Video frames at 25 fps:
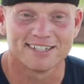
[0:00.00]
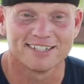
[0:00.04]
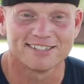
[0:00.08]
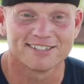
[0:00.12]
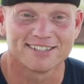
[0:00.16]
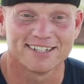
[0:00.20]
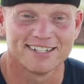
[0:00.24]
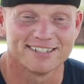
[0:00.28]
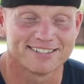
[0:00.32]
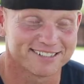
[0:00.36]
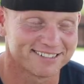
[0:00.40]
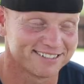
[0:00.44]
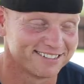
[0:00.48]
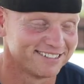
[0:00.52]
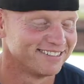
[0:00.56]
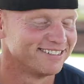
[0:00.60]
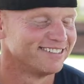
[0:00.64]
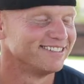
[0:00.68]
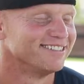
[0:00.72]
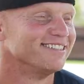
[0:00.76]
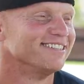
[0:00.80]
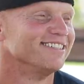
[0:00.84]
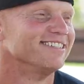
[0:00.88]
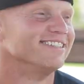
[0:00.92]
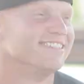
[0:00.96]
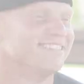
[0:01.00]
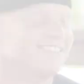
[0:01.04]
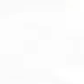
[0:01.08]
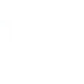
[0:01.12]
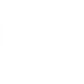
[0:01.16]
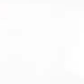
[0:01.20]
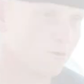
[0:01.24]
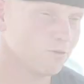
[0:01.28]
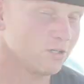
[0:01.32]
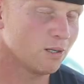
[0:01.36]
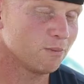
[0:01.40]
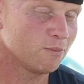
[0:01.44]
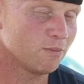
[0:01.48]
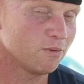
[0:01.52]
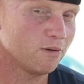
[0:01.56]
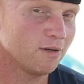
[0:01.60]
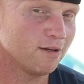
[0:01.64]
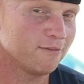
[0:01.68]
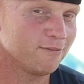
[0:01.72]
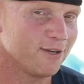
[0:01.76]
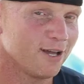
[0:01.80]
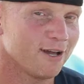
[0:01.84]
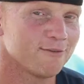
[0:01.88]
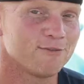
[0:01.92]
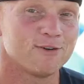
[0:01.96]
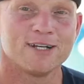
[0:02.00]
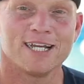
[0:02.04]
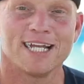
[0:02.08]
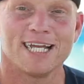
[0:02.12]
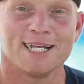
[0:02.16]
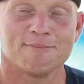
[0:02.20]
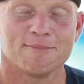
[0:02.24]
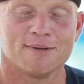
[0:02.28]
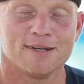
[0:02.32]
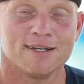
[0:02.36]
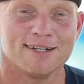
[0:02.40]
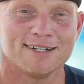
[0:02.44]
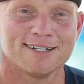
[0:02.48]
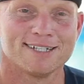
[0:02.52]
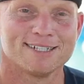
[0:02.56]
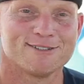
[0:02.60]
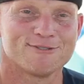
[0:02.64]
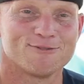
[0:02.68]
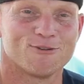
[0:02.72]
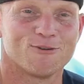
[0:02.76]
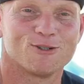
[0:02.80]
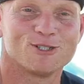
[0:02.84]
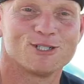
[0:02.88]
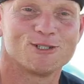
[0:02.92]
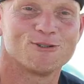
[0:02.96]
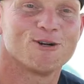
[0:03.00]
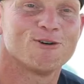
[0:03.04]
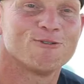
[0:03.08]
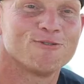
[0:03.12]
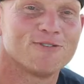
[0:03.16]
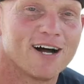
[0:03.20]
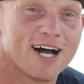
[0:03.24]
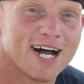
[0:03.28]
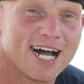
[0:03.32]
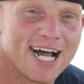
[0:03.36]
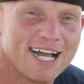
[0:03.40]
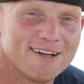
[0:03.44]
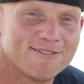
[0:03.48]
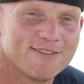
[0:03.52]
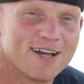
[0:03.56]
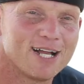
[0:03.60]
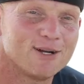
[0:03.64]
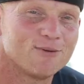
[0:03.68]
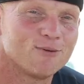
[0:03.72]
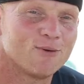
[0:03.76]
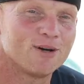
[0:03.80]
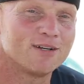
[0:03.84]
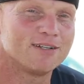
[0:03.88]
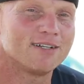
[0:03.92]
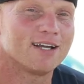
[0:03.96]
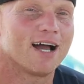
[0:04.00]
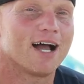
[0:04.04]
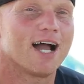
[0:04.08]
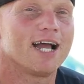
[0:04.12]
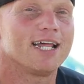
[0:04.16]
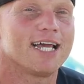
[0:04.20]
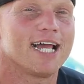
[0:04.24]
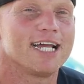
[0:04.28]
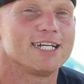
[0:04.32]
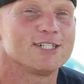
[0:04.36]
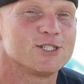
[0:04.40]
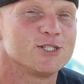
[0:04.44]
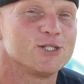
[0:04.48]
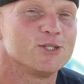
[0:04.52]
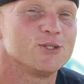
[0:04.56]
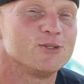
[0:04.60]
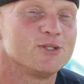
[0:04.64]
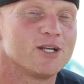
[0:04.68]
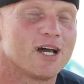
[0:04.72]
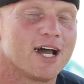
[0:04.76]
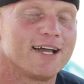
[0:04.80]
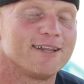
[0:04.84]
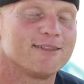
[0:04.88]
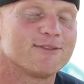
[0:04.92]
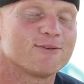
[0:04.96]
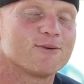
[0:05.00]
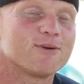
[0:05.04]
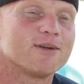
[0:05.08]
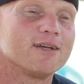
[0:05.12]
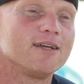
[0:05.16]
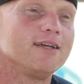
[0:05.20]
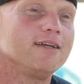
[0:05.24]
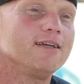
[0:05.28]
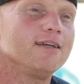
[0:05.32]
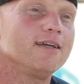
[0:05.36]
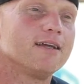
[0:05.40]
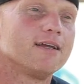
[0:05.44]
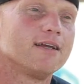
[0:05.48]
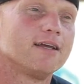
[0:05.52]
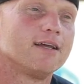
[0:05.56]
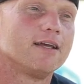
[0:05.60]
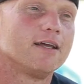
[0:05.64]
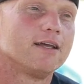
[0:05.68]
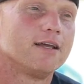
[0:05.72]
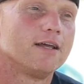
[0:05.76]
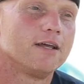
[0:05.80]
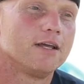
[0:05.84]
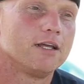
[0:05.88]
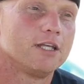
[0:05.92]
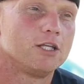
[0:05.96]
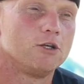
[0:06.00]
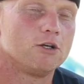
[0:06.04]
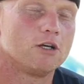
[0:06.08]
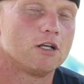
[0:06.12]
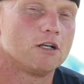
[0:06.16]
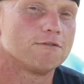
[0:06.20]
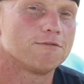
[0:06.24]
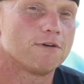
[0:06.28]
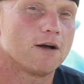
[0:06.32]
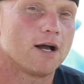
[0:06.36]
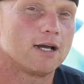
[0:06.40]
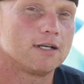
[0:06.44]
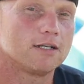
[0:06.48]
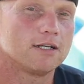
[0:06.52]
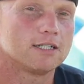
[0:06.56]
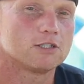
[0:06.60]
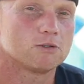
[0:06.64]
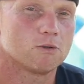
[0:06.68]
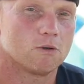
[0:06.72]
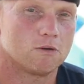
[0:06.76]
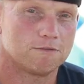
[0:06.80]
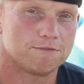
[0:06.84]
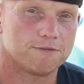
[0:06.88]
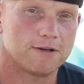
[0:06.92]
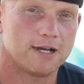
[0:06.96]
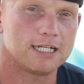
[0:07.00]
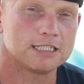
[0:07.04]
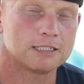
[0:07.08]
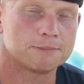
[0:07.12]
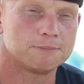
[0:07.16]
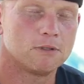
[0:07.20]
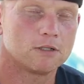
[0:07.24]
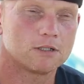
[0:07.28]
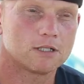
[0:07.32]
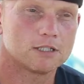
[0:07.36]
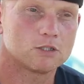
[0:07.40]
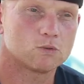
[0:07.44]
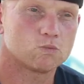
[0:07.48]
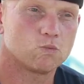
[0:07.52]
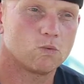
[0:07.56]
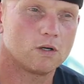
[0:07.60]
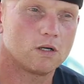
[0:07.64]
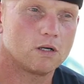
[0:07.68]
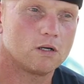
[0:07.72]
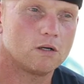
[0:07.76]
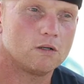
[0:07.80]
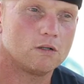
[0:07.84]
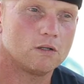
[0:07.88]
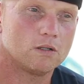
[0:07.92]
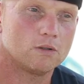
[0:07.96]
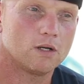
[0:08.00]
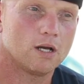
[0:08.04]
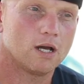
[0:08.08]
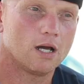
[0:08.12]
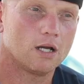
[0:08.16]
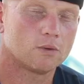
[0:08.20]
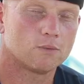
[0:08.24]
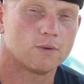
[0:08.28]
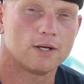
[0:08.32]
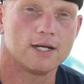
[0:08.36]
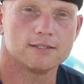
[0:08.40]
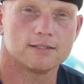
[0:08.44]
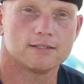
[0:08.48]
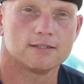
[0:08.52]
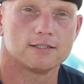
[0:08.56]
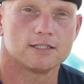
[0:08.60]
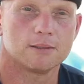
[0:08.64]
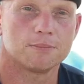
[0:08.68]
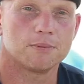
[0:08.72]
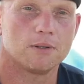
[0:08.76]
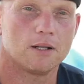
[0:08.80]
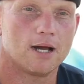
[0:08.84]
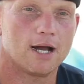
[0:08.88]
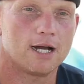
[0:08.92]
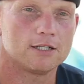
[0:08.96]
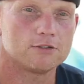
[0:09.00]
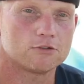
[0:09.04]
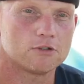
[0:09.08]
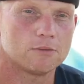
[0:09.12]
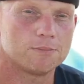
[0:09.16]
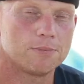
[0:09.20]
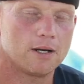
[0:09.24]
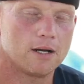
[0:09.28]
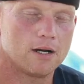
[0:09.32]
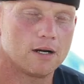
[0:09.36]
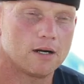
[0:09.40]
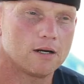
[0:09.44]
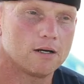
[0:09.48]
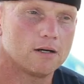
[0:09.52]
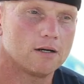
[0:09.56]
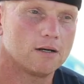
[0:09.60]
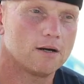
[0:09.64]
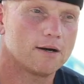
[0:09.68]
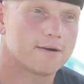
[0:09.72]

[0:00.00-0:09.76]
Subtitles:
any sense. Phone number, if you ever need me, is 405-819-8293. You can find us on Facebook as well at Reece's Appliance Repair.